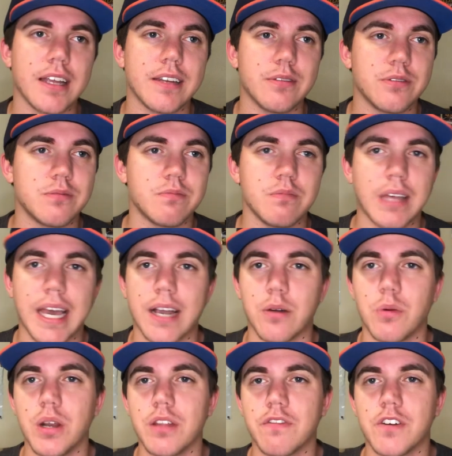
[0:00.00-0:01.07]
And heck,
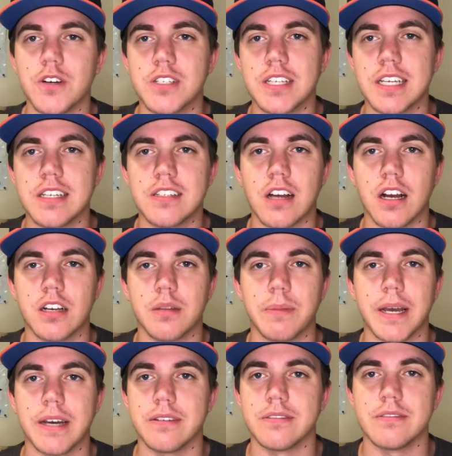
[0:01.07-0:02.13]
one of the first things he talked
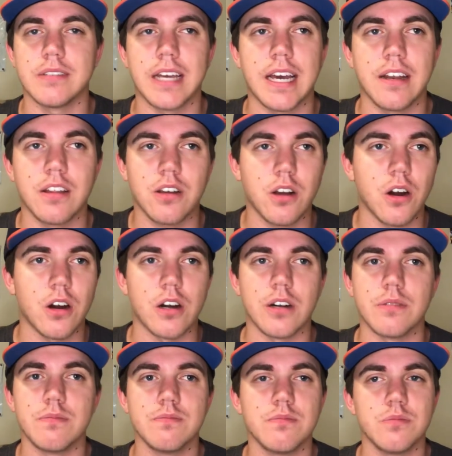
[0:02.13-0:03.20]
about out of the car
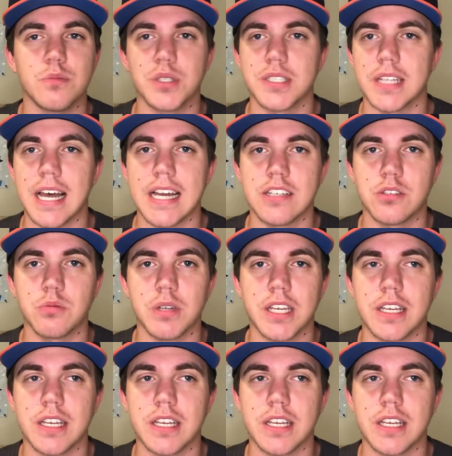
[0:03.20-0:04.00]
was last week.